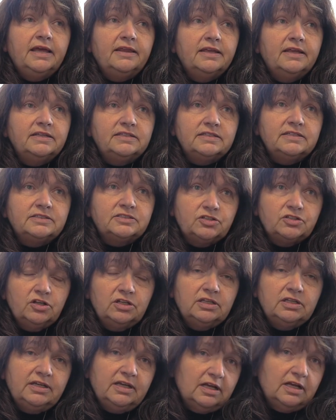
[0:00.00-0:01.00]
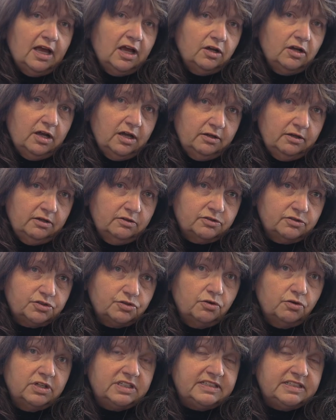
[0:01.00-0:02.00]
there's certainly a
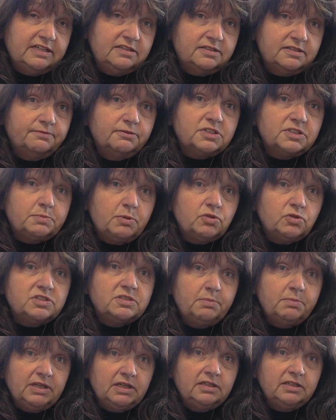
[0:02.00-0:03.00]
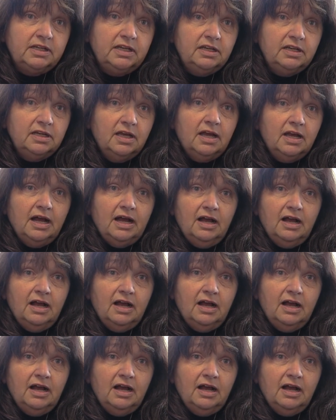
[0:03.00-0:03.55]
stronger sense of responsibility.